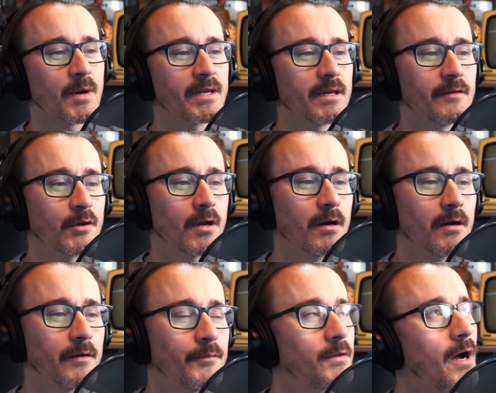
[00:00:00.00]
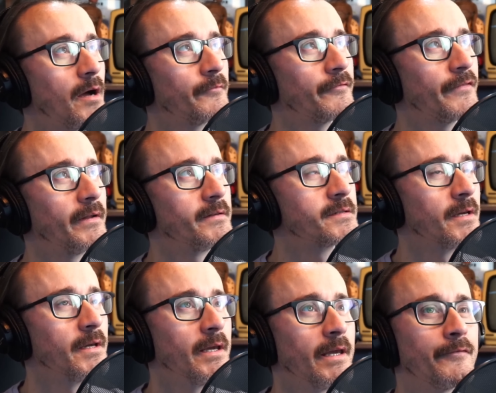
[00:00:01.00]
If you can't find,
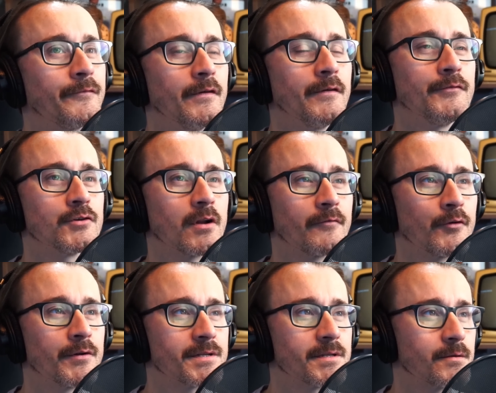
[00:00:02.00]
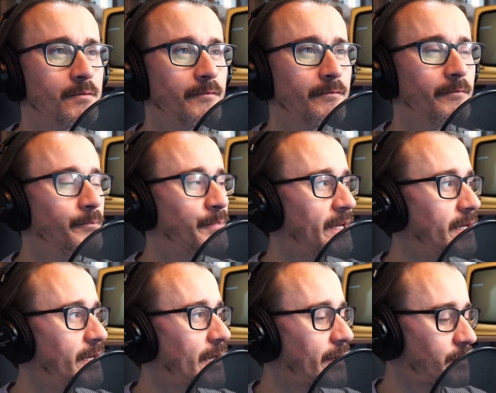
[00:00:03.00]
if you don't have a reason to
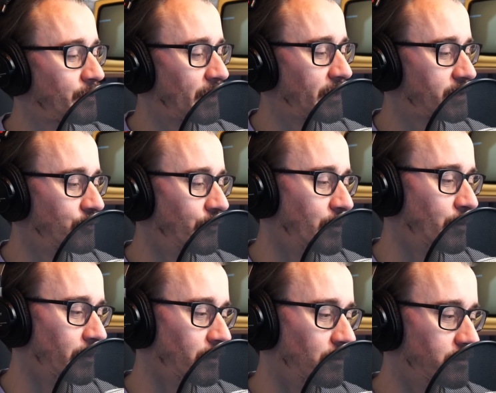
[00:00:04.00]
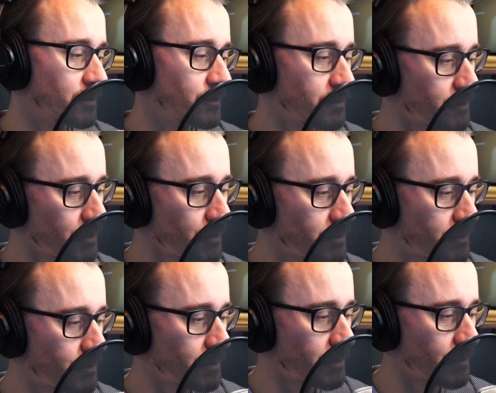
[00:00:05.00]
be at the place you really want to go to, just choose
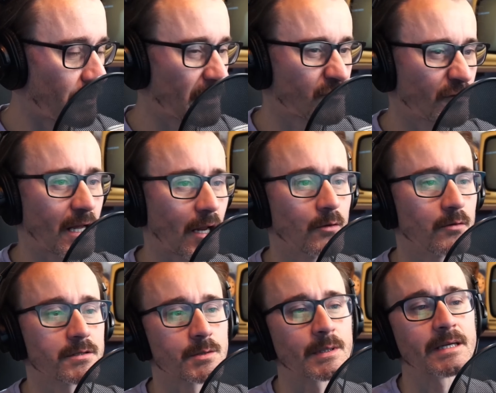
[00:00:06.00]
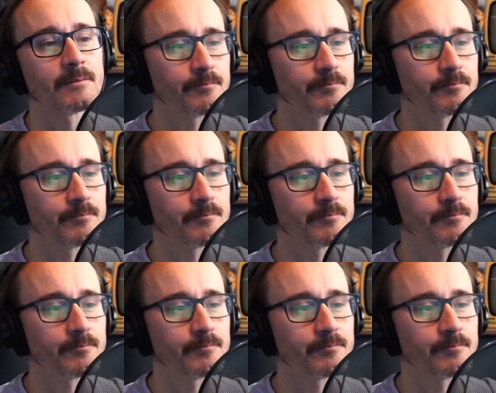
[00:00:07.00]
the place really close to it.